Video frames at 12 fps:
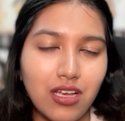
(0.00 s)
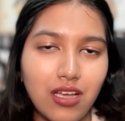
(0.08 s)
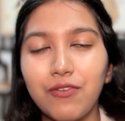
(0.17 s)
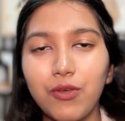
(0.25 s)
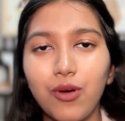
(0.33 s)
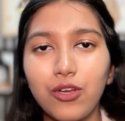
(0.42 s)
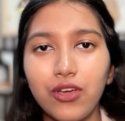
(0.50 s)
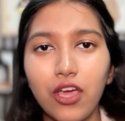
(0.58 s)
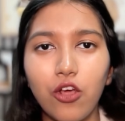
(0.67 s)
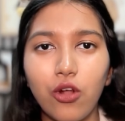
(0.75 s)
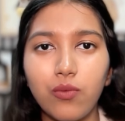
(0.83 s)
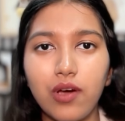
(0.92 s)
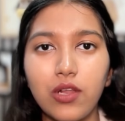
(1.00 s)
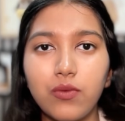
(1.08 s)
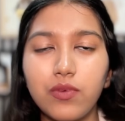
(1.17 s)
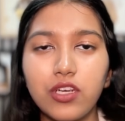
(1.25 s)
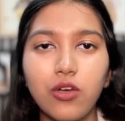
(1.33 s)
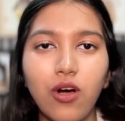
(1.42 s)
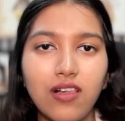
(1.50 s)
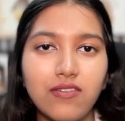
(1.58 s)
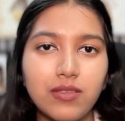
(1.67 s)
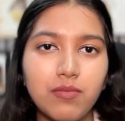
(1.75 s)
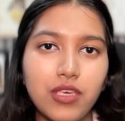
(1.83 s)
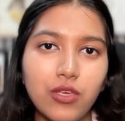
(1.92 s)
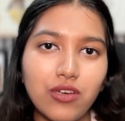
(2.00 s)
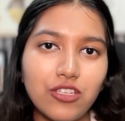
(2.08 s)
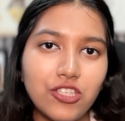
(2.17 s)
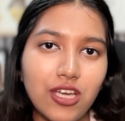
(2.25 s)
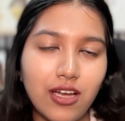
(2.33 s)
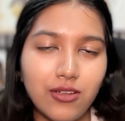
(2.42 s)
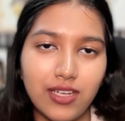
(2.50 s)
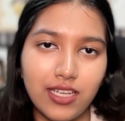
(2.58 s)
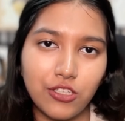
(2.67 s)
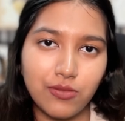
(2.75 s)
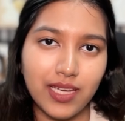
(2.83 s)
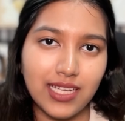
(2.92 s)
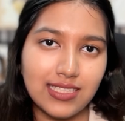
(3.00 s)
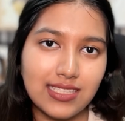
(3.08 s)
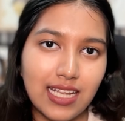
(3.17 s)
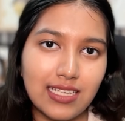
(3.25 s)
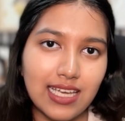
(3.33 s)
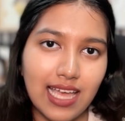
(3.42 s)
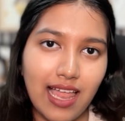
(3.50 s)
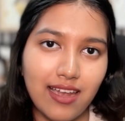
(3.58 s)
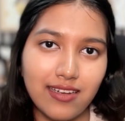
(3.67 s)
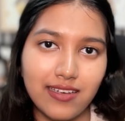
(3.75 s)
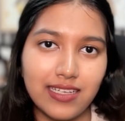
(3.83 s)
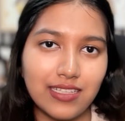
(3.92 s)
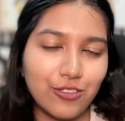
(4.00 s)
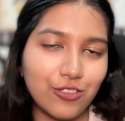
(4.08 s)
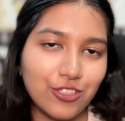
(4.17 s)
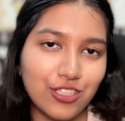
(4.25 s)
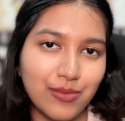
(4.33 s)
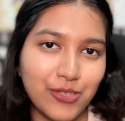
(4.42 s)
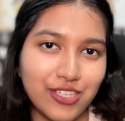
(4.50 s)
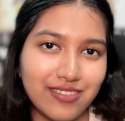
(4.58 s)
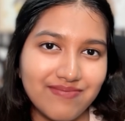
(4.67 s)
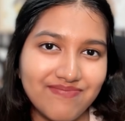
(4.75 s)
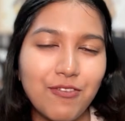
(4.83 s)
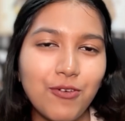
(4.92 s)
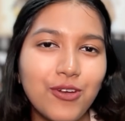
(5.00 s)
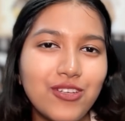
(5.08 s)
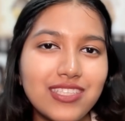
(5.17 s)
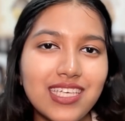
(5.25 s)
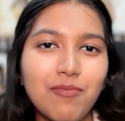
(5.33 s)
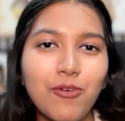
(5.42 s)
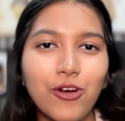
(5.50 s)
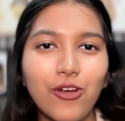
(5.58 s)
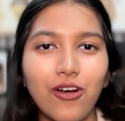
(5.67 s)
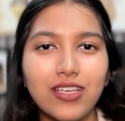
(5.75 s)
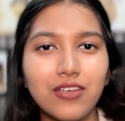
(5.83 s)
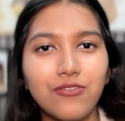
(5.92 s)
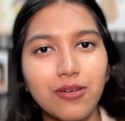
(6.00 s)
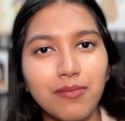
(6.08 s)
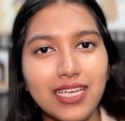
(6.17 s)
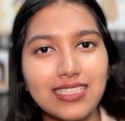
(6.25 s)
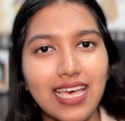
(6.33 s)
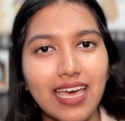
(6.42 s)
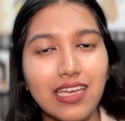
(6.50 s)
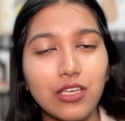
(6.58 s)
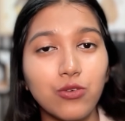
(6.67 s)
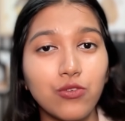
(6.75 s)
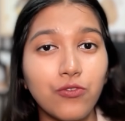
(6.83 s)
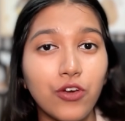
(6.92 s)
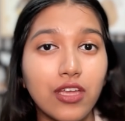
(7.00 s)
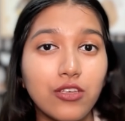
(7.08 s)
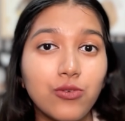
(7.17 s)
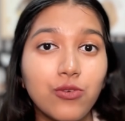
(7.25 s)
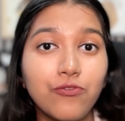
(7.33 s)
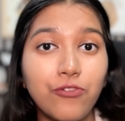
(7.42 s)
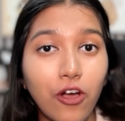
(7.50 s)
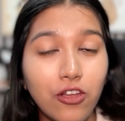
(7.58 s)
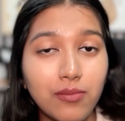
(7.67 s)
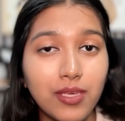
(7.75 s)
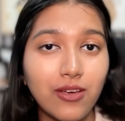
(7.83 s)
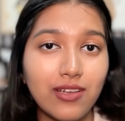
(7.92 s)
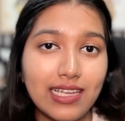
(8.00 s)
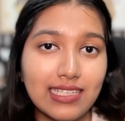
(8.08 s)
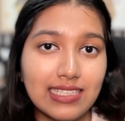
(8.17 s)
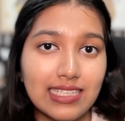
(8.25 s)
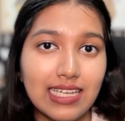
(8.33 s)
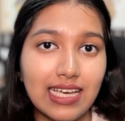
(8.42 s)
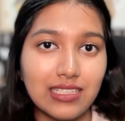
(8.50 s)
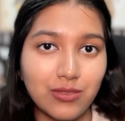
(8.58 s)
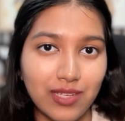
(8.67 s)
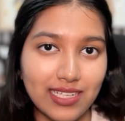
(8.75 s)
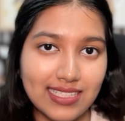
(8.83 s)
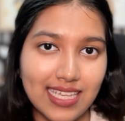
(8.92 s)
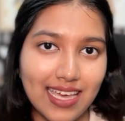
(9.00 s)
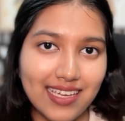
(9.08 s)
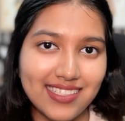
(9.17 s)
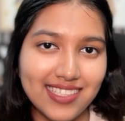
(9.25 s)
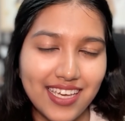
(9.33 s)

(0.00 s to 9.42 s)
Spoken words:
If you want to get on a one-on-one call with me, you can check out the link to my consulting calendar in the description. If you want to see more content from my site, don't forget to follow me on LinkedIn as well as X.